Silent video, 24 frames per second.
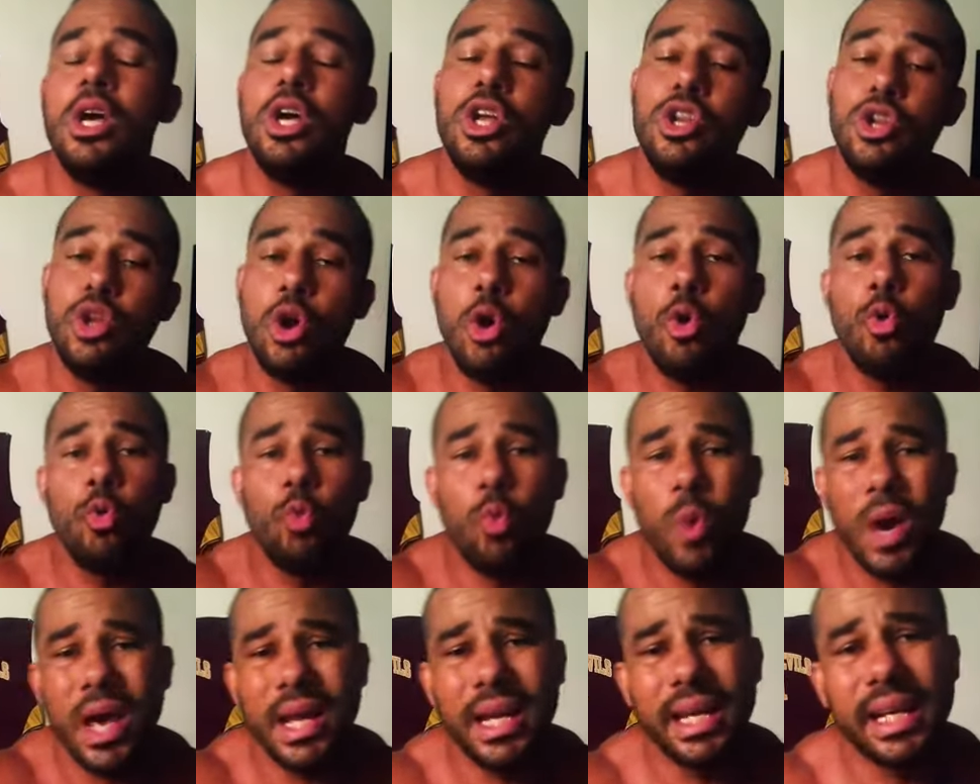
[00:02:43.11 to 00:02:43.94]
No
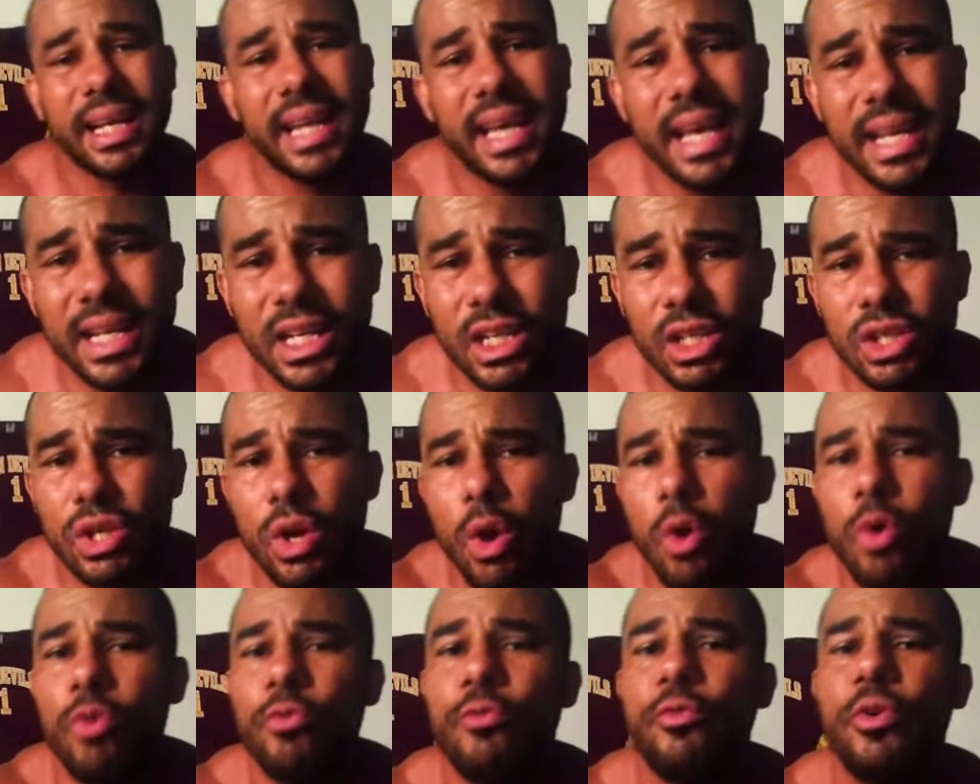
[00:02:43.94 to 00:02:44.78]
weather can
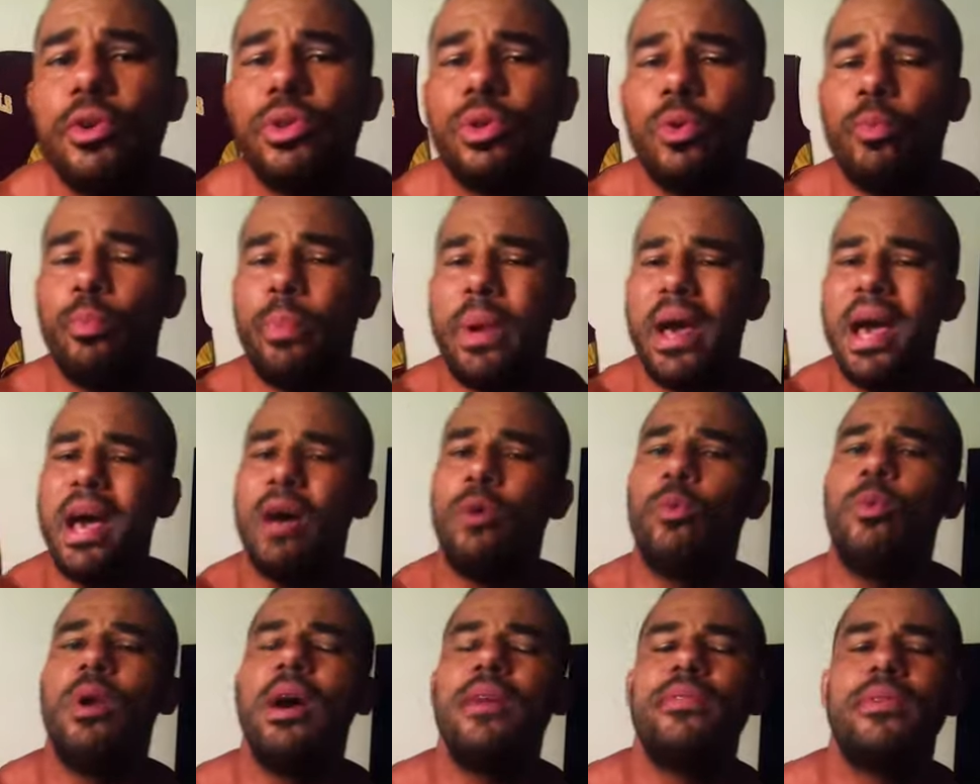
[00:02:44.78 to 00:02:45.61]
atone for the
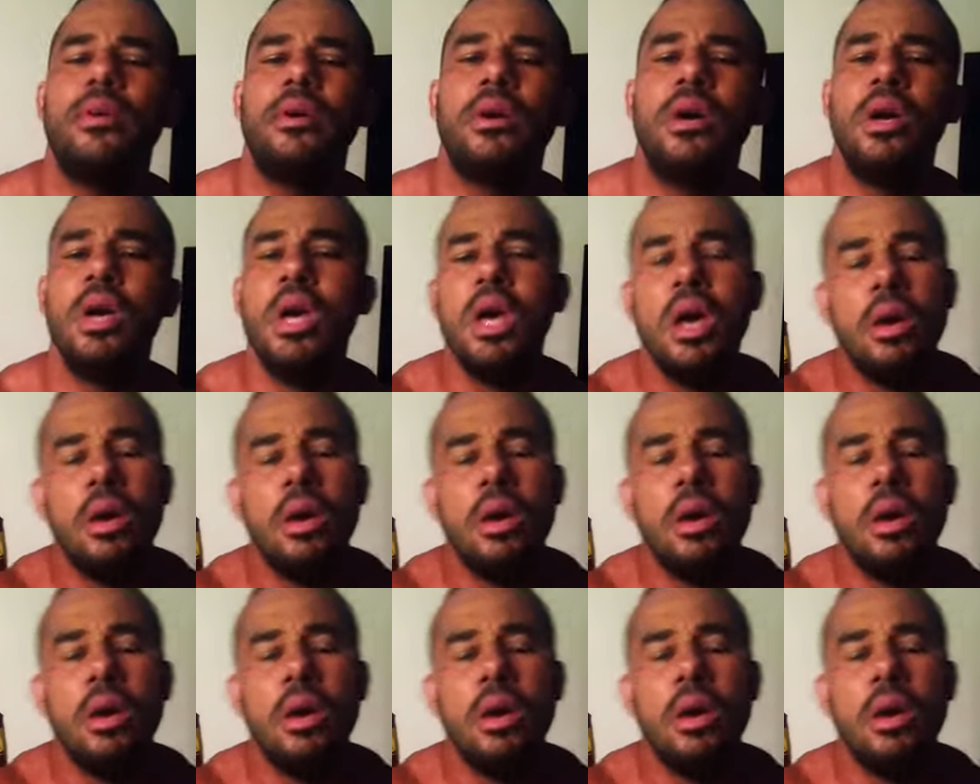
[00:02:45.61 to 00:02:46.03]
bad weather.